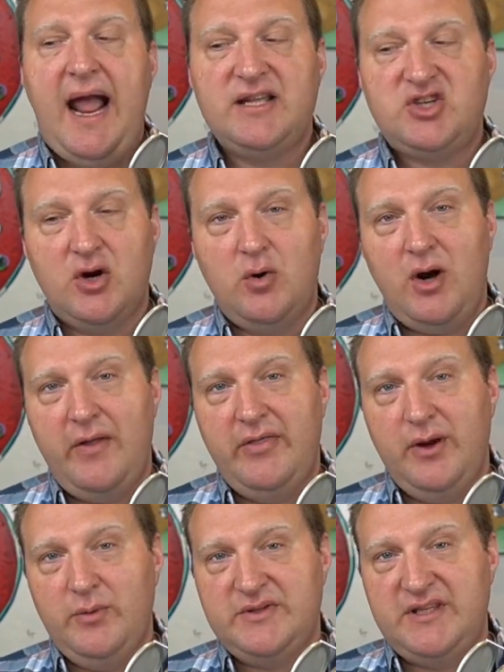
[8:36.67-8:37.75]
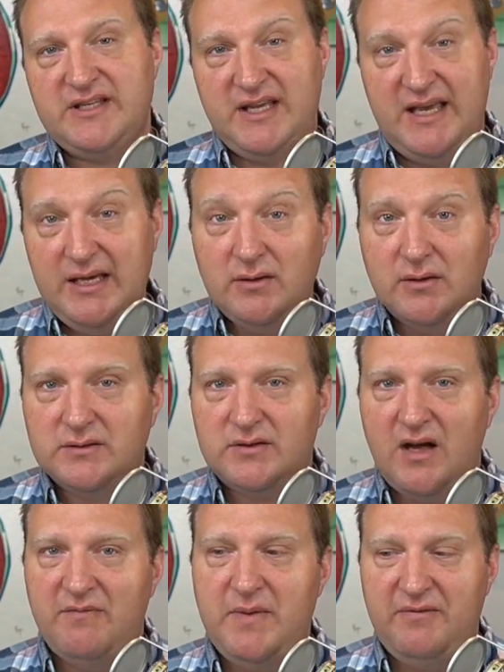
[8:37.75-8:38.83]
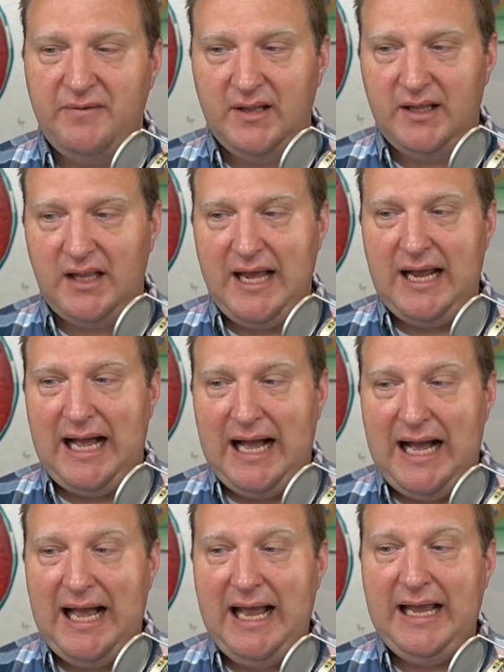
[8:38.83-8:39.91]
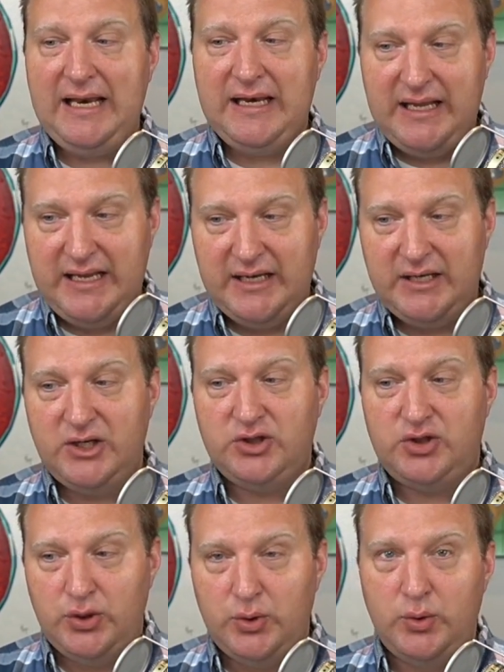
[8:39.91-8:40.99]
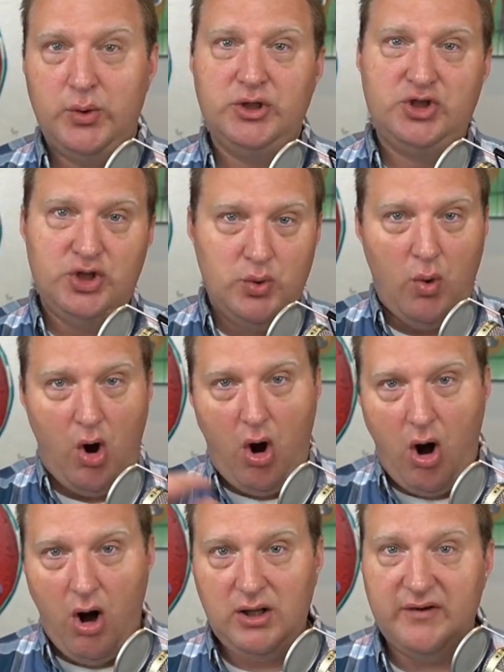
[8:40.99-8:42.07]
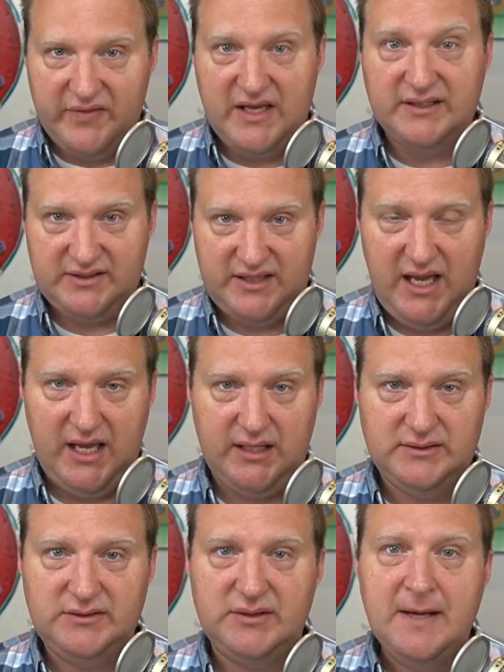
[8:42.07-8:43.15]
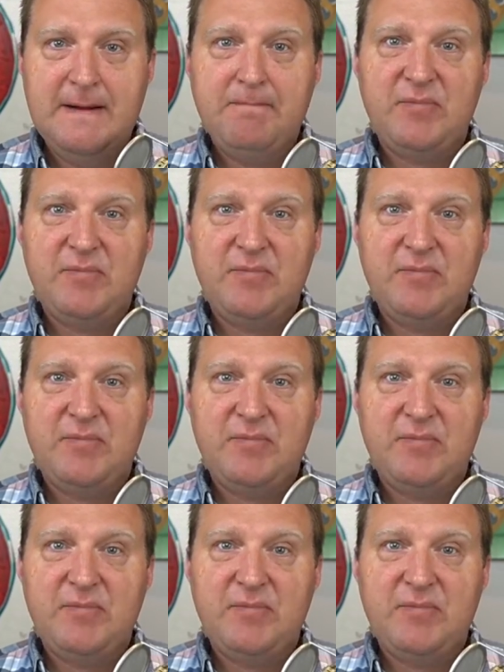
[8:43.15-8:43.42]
And so there was this guilt of me feeling like I needed to do all of these things